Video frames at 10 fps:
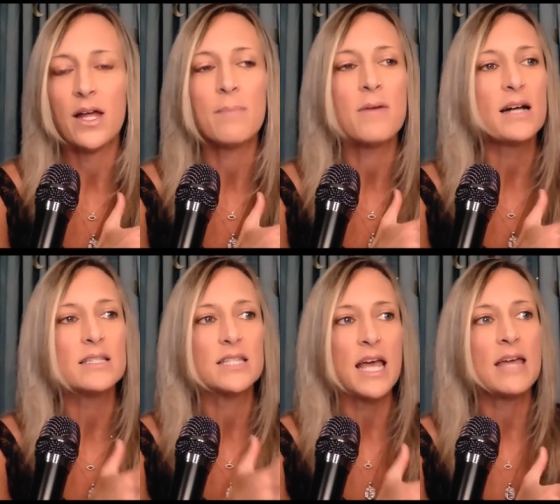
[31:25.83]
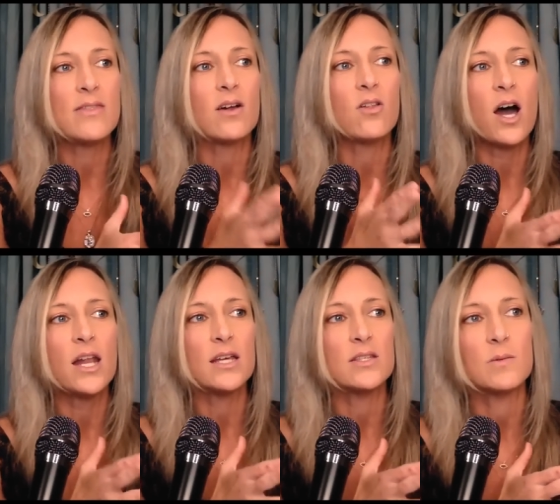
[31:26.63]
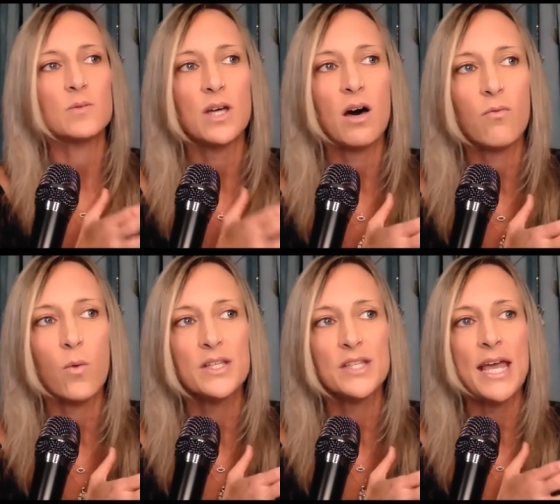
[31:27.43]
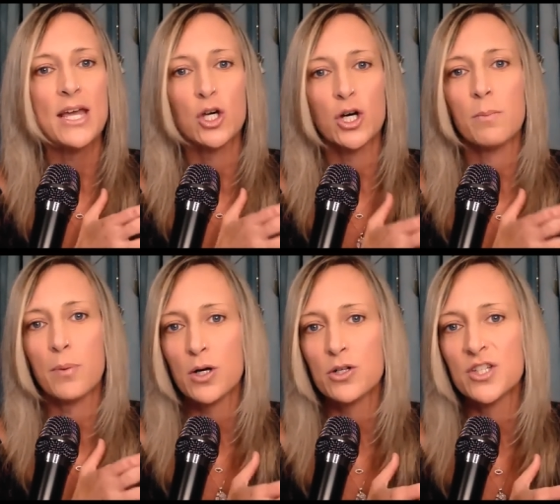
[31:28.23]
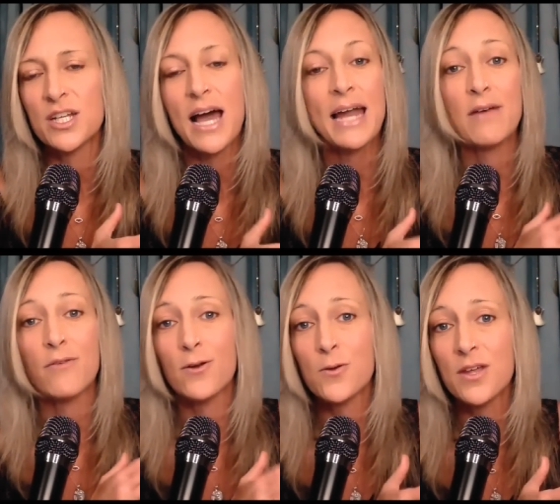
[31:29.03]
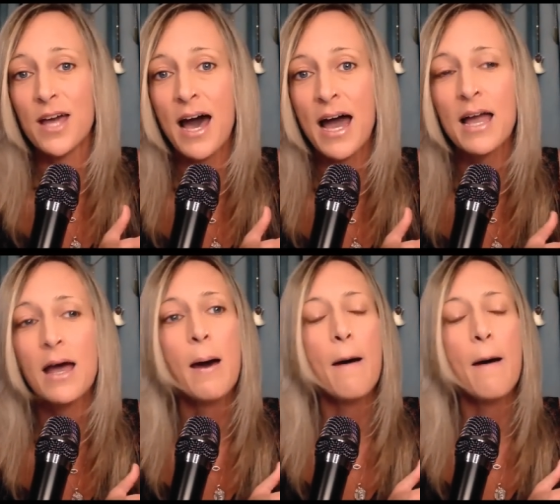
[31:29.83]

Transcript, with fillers: And I'm not saying that Claudius himself was a good person. I never knew the guy.